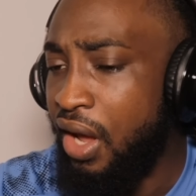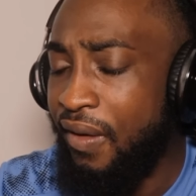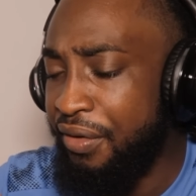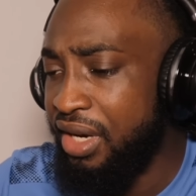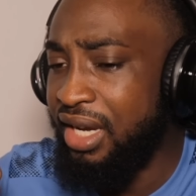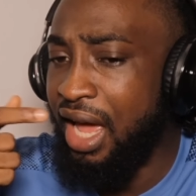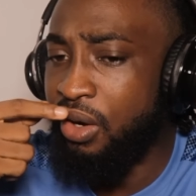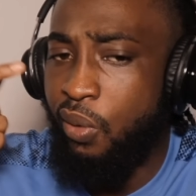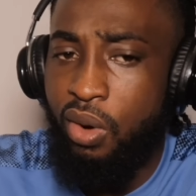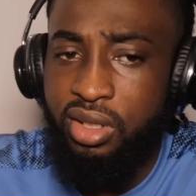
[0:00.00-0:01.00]
Now I really
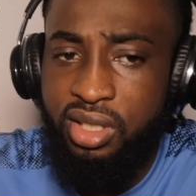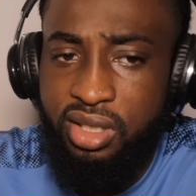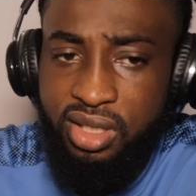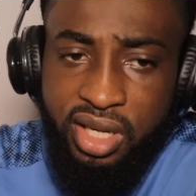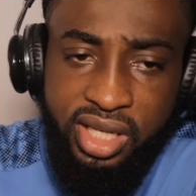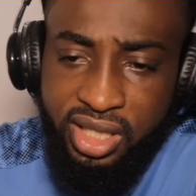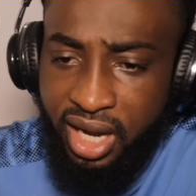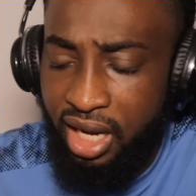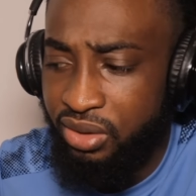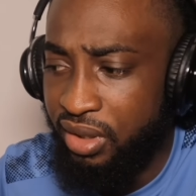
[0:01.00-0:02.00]
like what
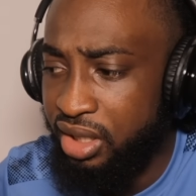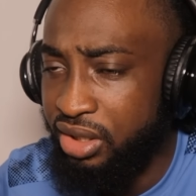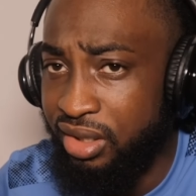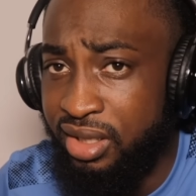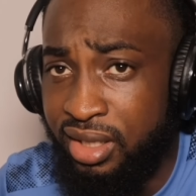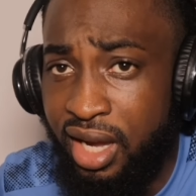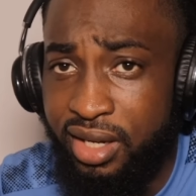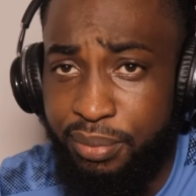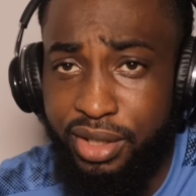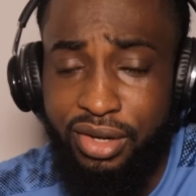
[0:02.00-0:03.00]
CJ actually just
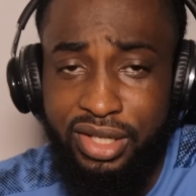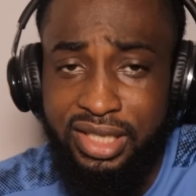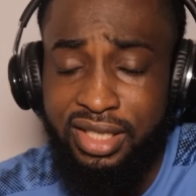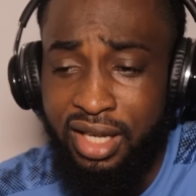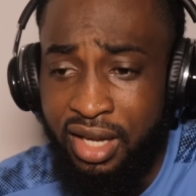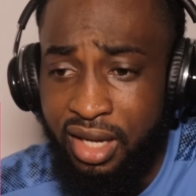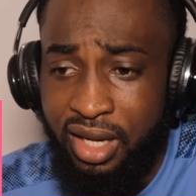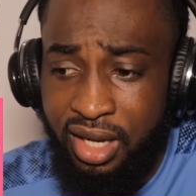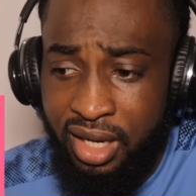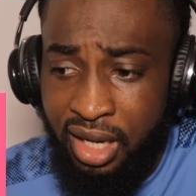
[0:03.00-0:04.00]
said because
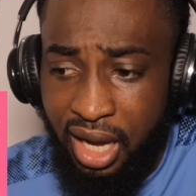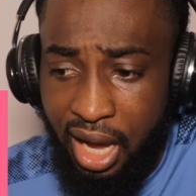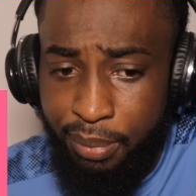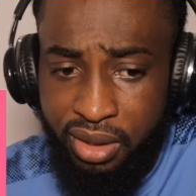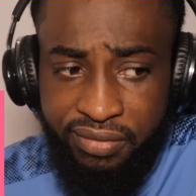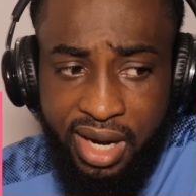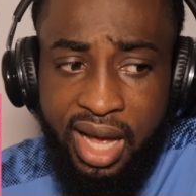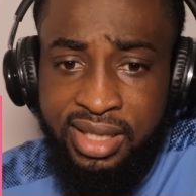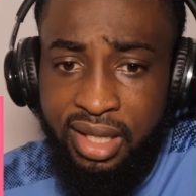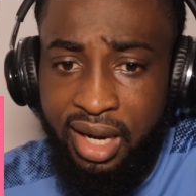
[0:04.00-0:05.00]
I believe
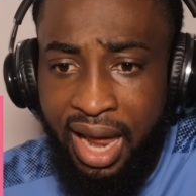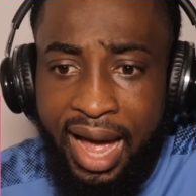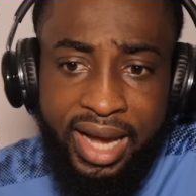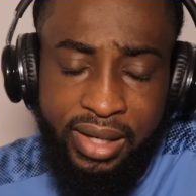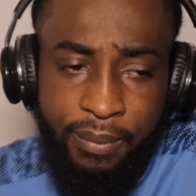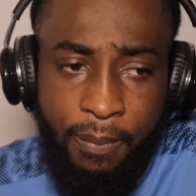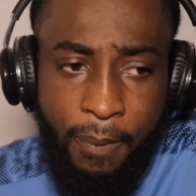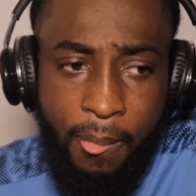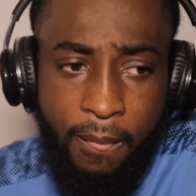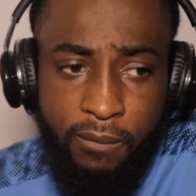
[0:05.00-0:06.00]
that's a line
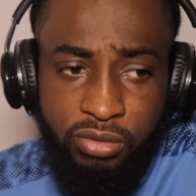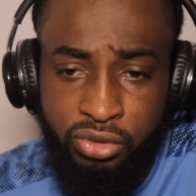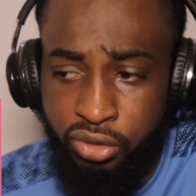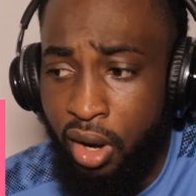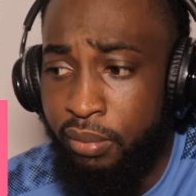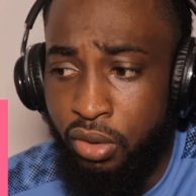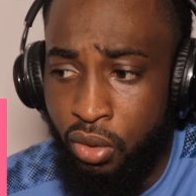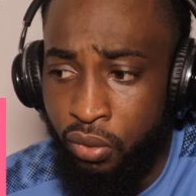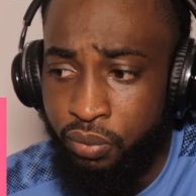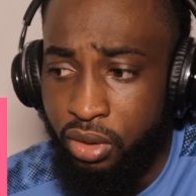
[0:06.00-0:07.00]

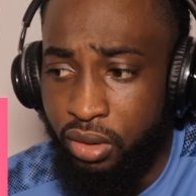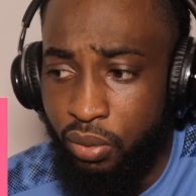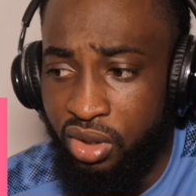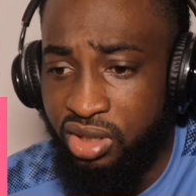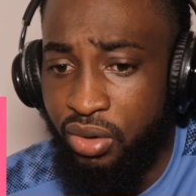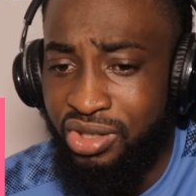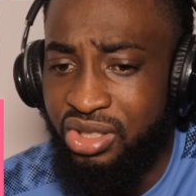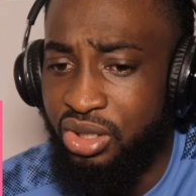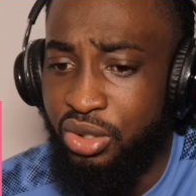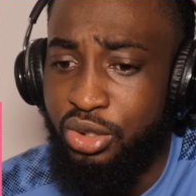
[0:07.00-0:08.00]
Dremo was
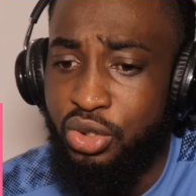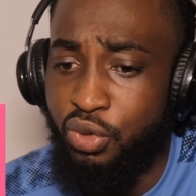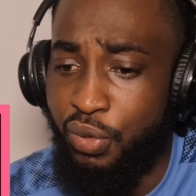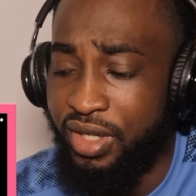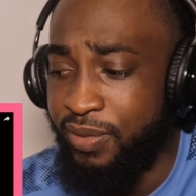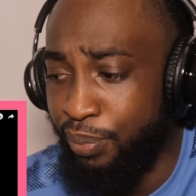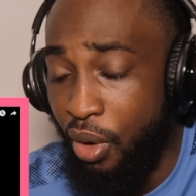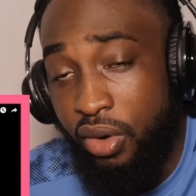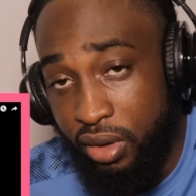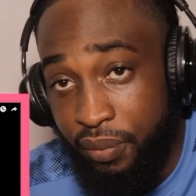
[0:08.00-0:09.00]
going to use to
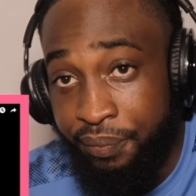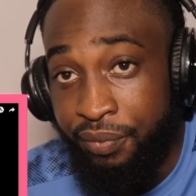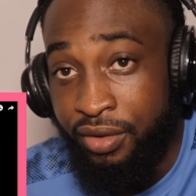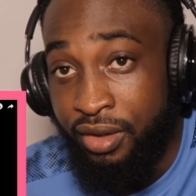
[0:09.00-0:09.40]
respond.